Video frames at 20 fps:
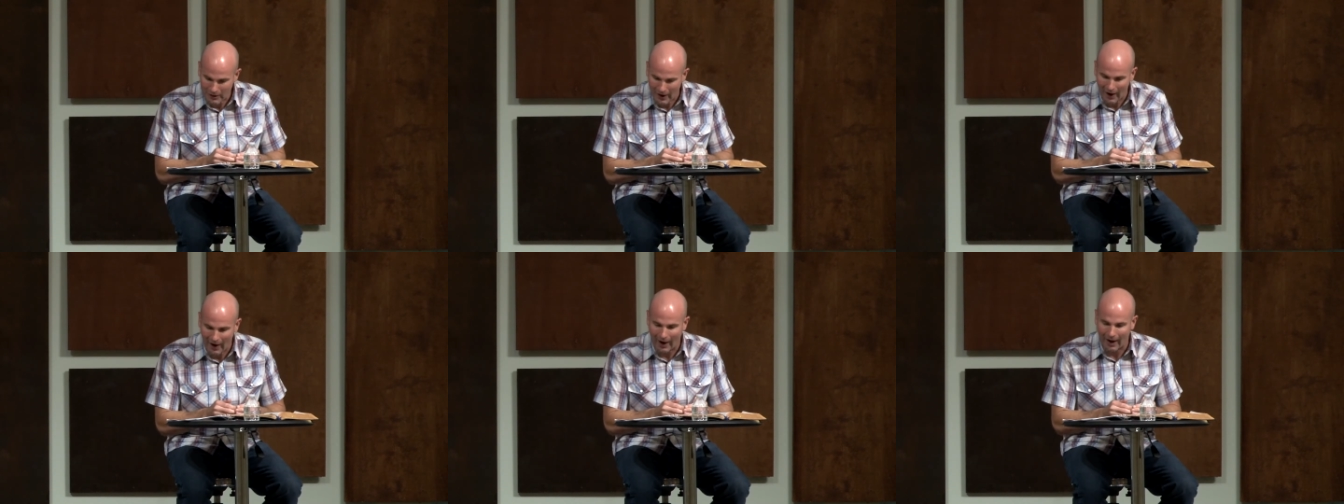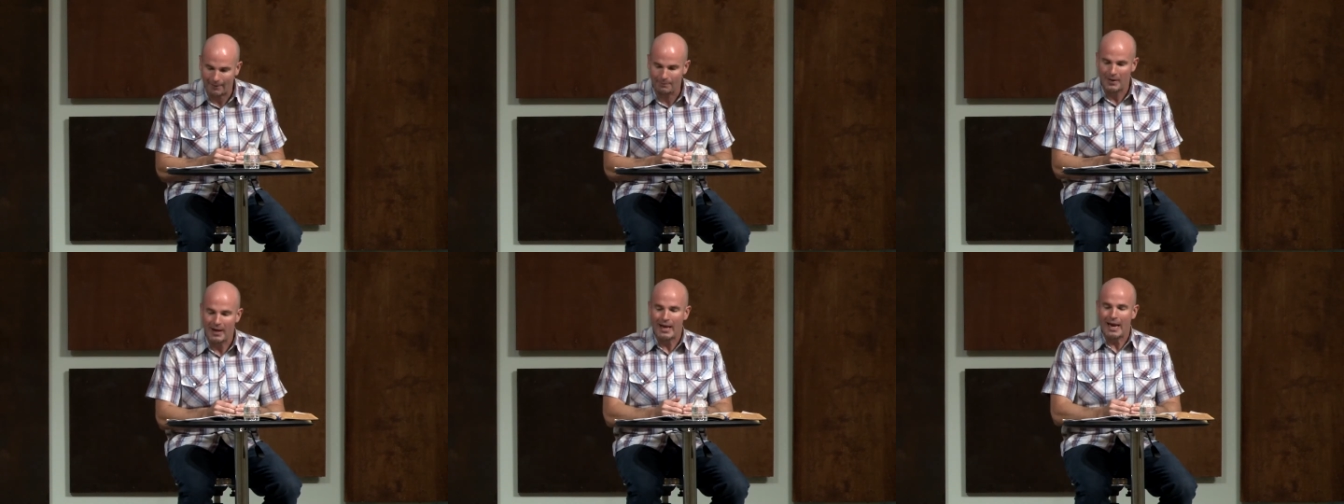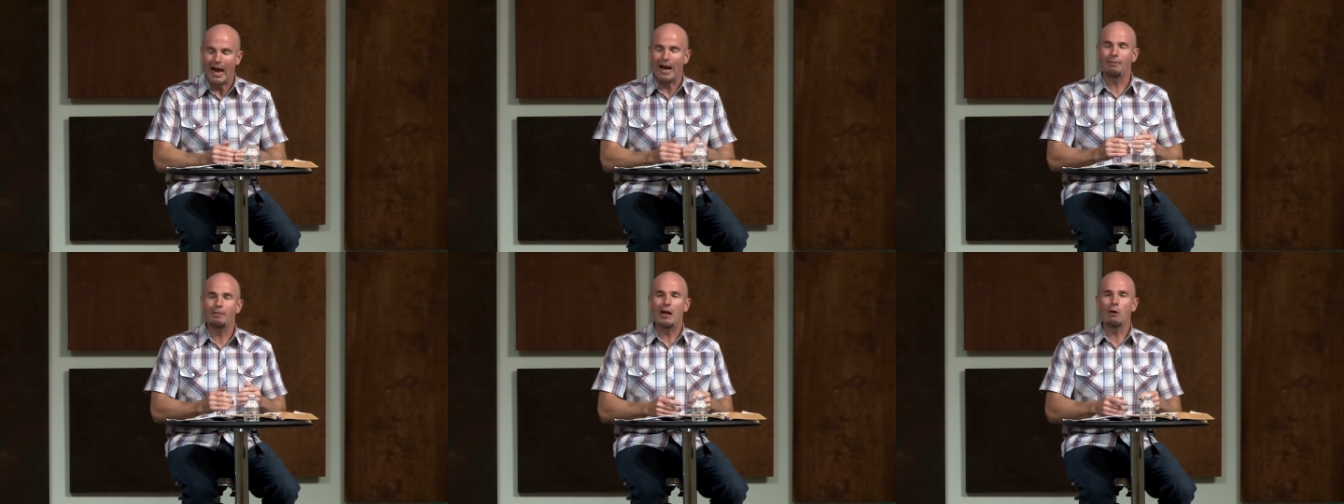God,
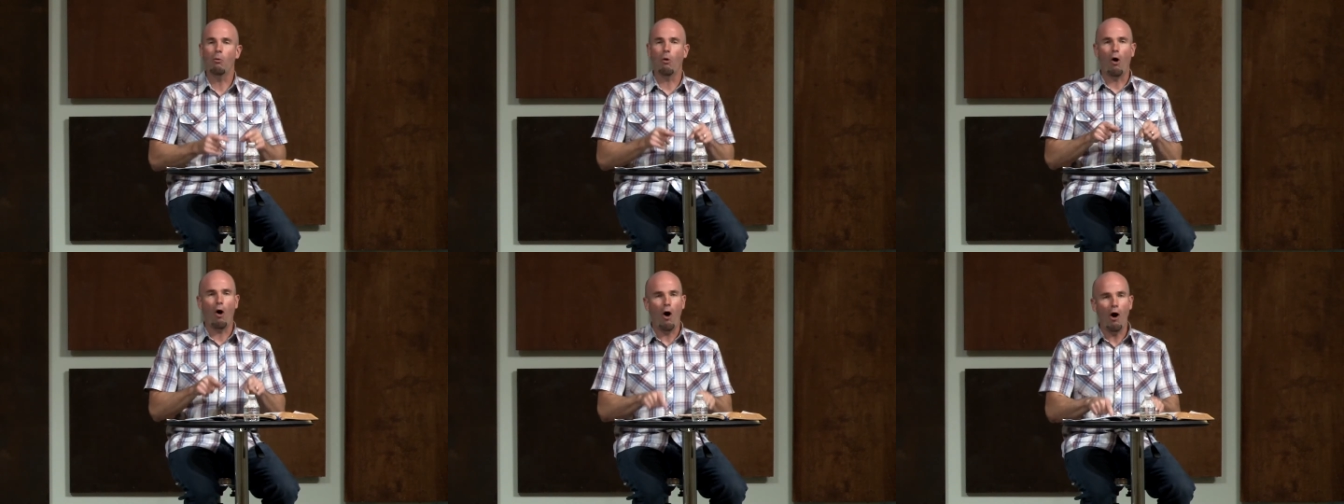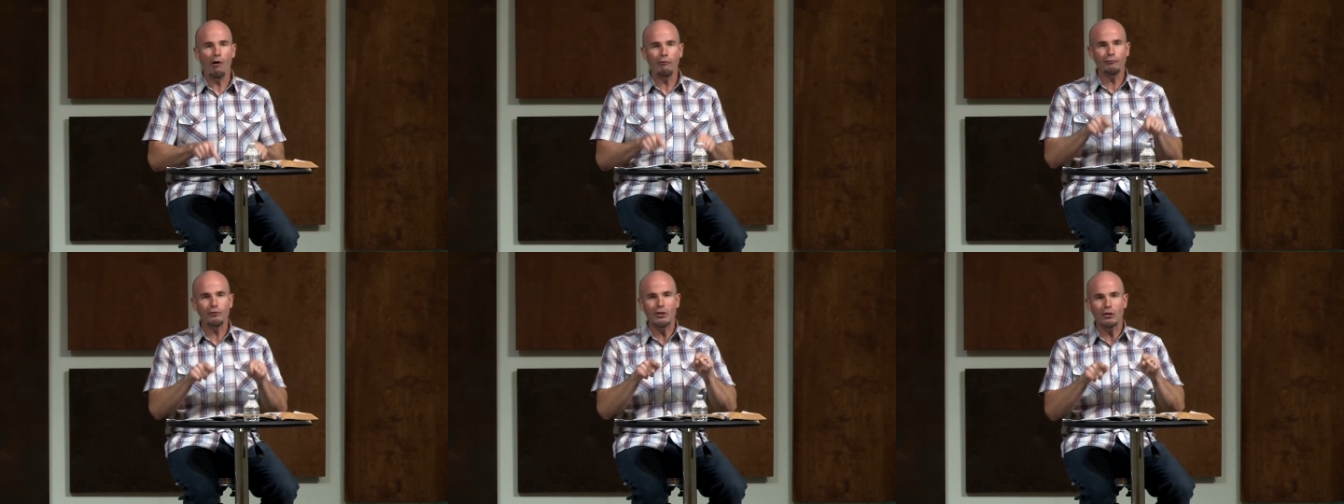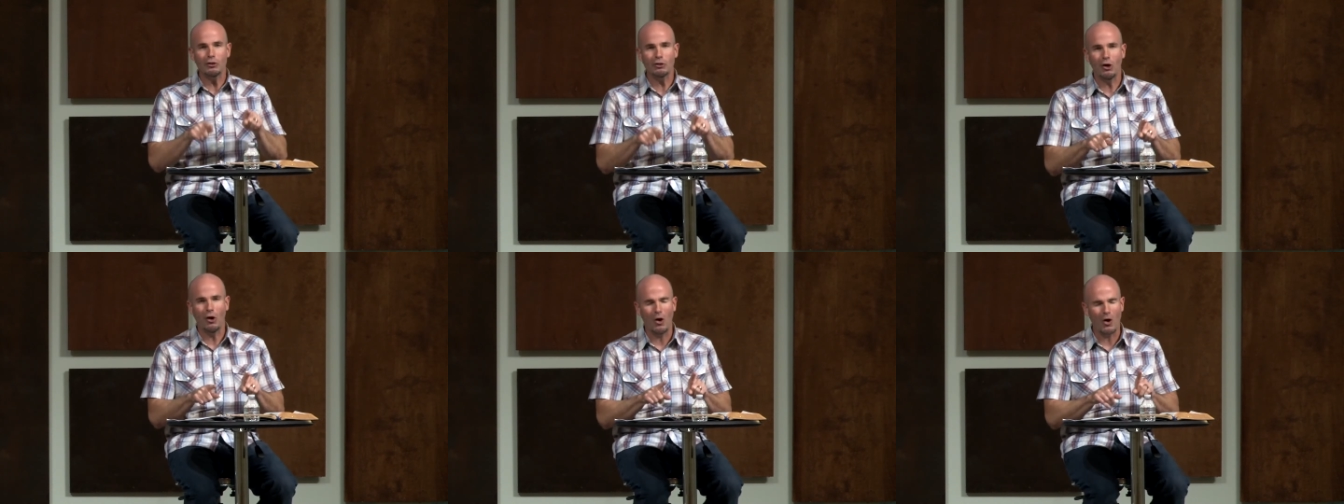and they will
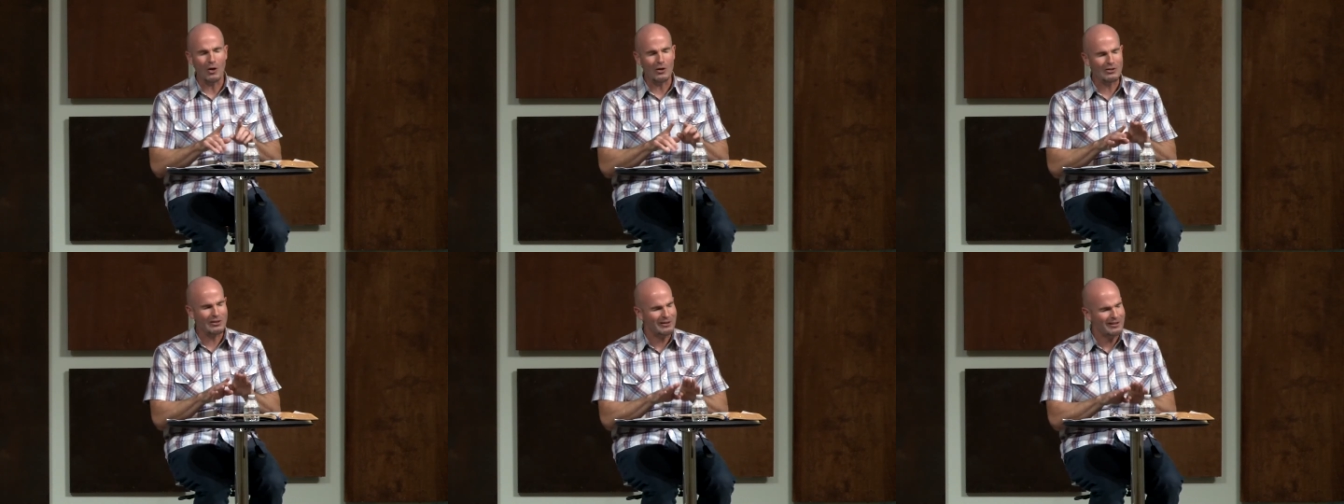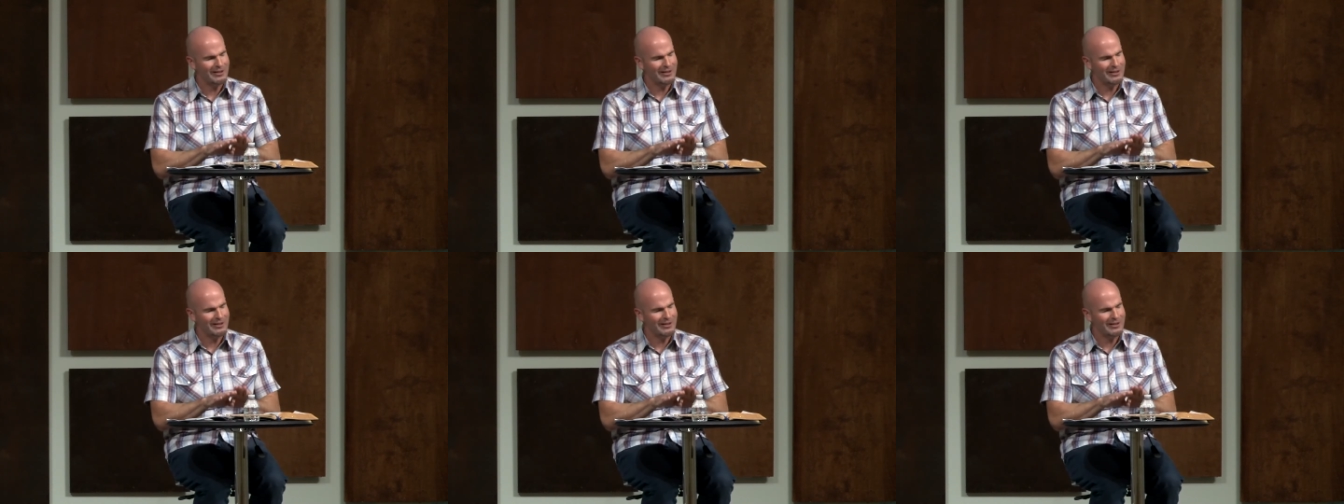often cause,